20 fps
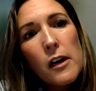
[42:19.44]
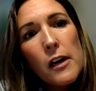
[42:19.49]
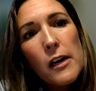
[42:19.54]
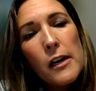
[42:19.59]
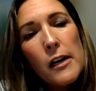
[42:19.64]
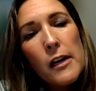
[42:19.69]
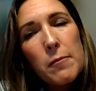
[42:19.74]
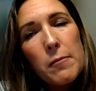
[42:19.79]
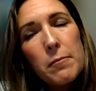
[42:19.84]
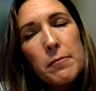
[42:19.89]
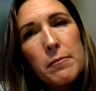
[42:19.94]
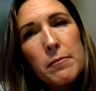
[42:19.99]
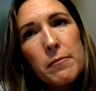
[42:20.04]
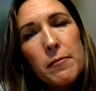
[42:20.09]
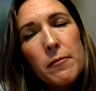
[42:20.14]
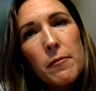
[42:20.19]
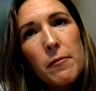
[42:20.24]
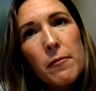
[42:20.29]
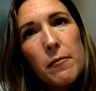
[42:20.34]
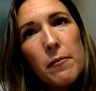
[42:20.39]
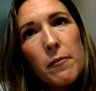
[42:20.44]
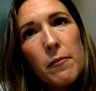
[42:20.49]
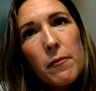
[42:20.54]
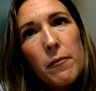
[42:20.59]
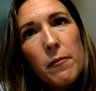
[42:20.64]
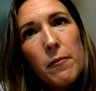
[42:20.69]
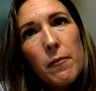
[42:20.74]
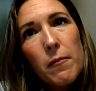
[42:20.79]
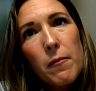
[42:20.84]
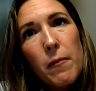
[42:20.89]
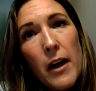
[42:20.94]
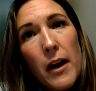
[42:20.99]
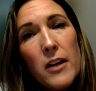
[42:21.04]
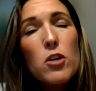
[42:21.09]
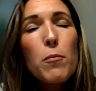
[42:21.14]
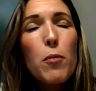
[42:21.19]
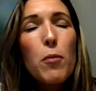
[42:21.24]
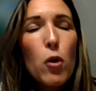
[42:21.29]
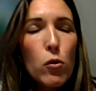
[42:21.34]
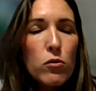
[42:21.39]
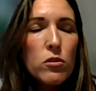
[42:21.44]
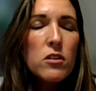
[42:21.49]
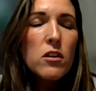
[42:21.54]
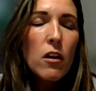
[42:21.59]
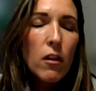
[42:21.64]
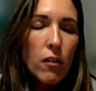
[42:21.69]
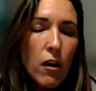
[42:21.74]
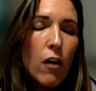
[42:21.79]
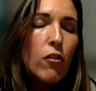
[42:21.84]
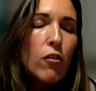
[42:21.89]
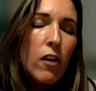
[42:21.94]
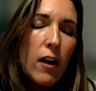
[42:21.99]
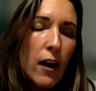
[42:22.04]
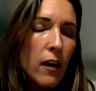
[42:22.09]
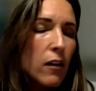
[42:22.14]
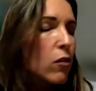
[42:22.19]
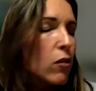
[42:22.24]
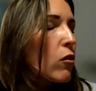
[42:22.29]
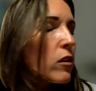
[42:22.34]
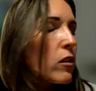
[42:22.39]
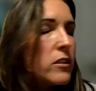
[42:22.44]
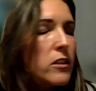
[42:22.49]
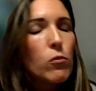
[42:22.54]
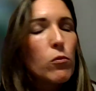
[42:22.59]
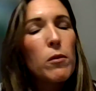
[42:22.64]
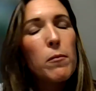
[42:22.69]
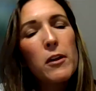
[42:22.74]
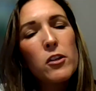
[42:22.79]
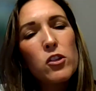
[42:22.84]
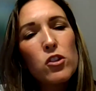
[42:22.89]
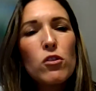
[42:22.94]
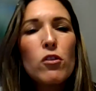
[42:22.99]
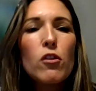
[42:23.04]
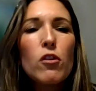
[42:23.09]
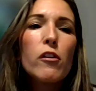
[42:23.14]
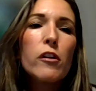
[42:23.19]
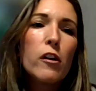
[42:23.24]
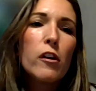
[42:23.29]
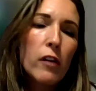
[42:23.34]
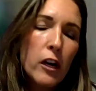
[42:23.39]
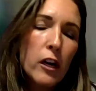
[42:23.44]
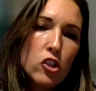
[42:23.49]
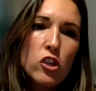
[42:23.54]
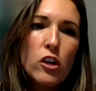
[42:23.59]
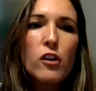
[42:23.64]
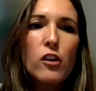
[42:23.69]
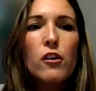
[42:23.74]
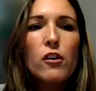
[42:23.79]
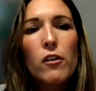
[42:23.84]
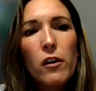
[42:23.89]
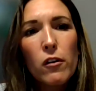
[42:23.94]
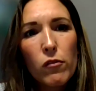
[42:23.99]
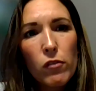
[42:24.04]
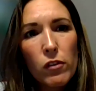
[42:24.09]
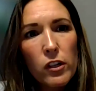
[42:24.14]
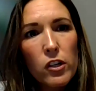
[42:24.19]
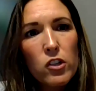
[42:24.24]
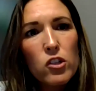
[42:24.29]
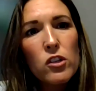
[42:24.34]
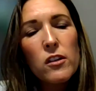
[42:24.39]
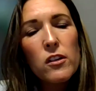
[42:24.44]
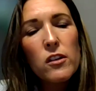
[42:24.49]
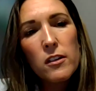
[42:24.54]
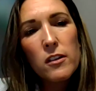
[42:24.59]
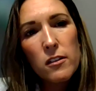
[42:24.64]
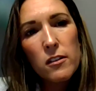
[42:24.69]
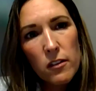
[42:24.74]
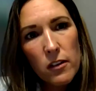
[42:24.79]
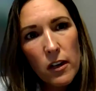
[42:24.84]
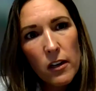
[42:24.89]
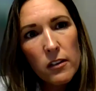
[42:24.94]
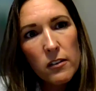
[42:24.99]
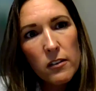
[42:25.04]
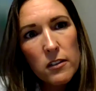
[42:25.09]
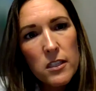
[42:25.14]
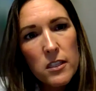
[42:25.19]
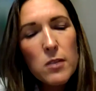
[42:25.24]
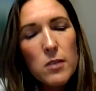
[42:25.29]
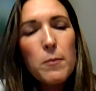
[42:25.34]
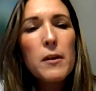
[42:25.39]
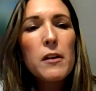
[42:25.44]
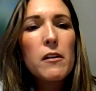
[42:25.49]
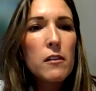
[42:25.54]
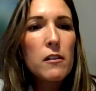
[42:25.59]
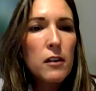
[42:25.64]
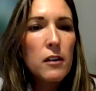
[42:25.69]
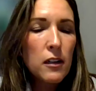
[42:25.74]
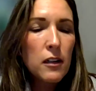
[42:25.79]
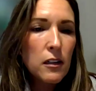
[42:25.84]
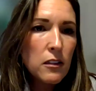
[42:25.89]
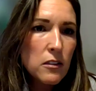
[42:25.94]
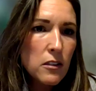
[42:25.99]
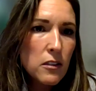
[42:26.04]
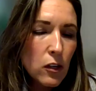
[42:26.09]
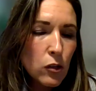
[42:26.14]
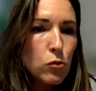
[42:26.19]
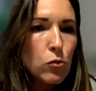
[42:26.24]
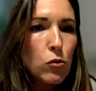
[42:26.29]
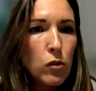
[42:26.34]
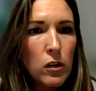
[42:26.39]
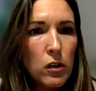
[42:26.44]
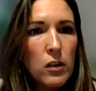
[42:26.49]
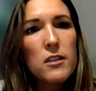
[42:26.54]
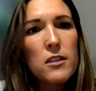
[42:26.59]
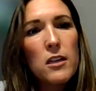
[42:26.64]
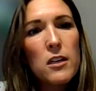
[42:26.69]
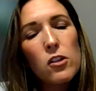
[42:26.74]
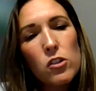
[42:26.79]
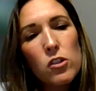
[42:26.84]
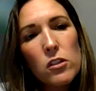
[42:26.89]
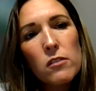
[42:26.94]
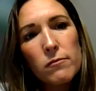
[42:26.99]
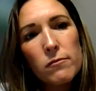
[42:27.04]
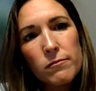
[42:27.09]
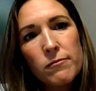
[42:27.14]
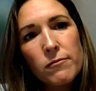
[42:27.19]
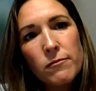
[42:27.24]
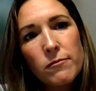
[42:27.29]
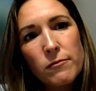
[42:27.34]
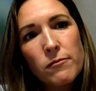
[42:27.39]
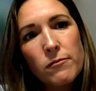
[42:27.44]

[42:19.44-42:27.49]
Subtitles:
as opposed to the other categories that we mentioned earlier, like gender and religion and disability and sexual orientation.